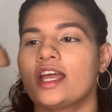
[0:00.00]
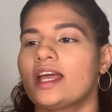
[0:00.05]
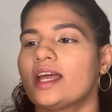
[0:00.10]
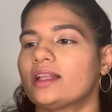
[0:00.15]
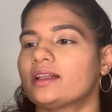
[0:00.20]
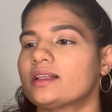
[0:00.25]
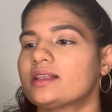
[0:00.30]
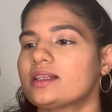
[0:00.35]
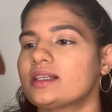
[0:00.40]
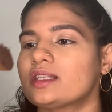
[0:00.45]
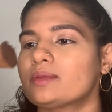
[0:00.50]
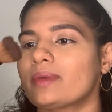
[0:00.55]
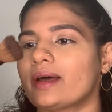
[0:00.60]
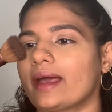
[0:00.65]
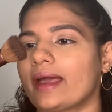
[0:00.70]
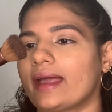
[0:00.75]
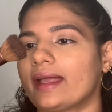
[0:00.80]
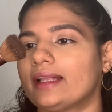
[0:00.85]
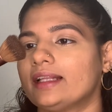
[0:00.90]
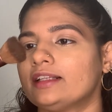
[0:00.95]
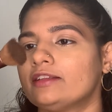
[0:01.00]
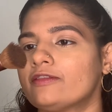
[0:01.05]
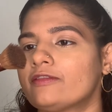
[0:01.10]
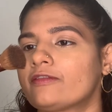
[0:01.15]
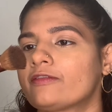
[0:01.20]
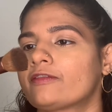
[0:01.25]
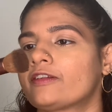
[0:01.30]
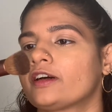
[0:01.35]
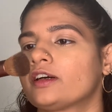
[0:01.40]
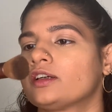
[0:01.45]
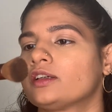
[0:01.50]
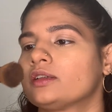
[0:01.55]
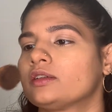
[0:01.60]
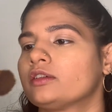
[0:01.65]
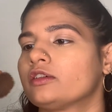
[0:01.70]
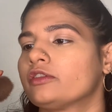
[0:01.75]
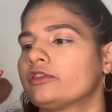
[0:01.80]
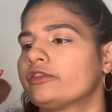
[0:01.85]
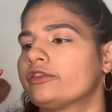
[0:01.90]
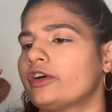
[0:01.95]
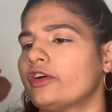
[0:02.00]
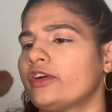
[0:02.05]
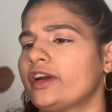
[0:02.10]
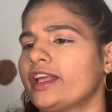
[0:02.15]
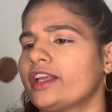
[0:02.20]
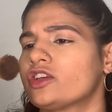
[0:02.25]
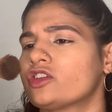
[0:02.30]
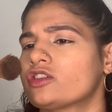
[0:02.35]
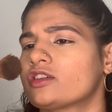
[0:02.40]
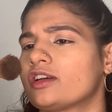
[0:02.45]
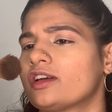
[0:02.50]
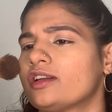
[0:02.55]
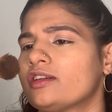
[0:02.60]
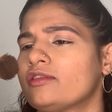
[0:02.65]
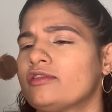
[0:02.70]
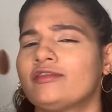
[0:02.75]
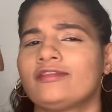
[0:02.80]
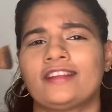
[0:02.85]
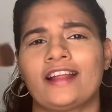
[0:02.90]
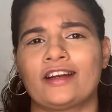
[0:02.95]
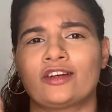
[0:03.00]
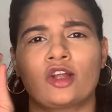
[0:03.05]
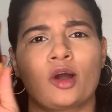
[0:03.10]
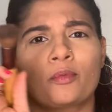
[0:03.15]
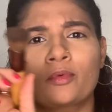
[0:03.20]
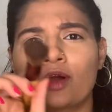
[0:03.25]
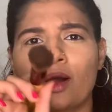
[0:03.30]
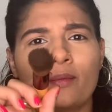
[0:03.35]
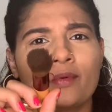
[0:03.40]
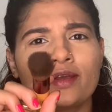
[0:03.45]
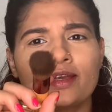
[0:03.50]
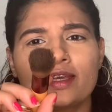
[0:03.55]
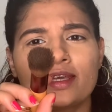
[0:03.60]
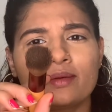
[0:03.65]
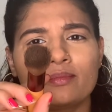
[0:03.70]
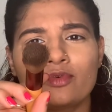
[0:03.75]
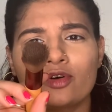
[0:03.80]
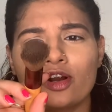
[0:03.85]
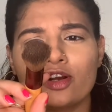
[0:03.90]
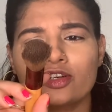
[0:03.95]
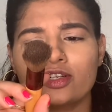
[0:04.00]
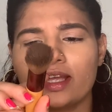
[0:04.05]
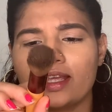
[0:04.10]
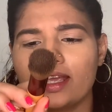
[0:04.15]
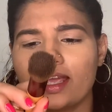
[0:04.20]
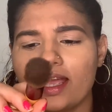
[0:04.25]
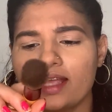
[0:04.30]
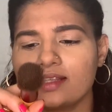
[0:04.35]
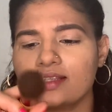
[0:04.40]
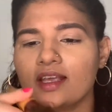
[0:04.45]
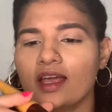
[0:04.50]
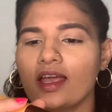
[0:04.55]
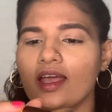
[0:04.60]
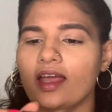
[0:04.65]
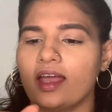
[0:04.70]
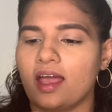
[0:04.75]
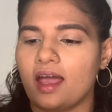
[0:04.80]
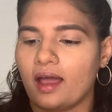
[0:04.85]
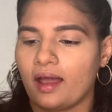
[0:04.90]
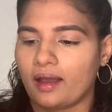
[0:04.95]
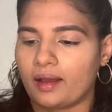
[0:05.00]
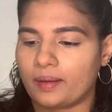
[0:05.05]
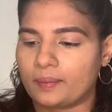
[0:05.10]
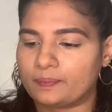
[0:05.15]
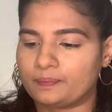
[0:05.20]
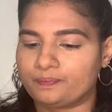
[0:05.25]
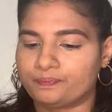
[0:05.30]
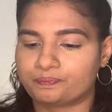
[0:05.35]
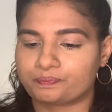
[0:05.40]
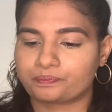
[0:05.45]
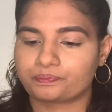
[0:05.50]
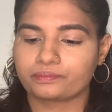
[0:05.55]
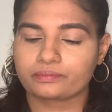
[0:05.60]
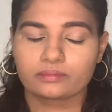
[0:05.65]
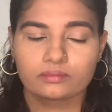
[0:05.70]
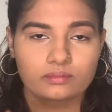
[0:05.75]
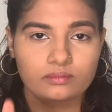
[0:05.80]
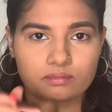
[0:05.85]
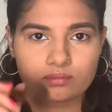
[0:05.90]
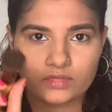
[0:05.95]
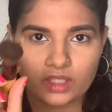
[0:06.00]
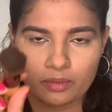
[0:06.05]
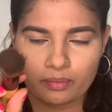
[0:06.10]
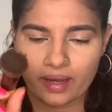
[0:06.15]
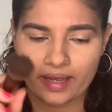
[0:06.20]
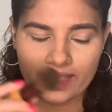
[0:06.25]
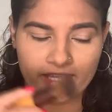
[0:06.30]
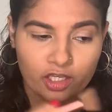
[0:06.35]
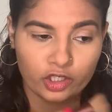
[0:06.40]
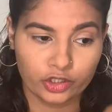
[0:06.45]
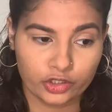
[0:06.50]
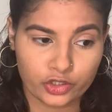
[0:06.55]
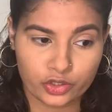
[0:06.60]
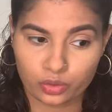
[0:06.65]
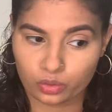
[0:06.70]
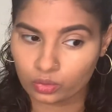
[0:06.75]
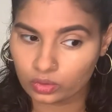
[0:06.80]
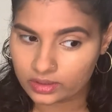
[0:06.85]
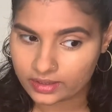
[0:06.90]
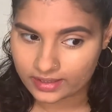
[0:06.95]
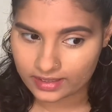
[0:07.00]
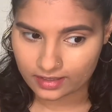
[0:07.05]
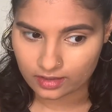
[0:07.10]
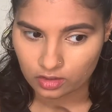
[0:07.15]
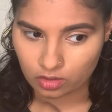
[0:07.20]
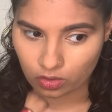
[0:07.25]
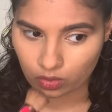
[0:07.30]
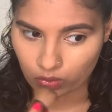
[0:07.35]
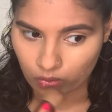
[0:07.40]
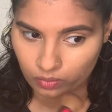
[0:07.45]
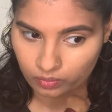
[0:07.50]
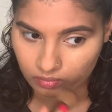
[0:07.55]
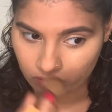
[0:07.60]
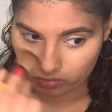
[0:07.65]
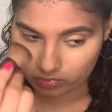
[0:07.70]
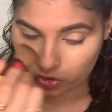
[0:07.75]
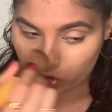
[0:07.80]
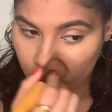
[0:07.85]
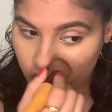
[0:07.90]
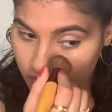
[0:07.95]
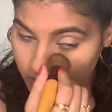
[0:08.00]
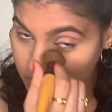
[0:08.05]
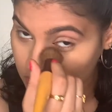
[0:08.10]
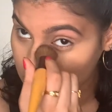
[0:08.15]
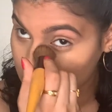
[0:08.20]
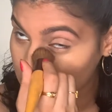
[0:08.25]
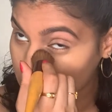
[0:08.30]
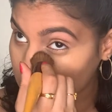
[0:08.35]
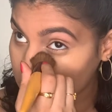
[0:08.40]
This is my e.l.f. foundation flat top kabuki brush, I guess, by Eco Tools. So just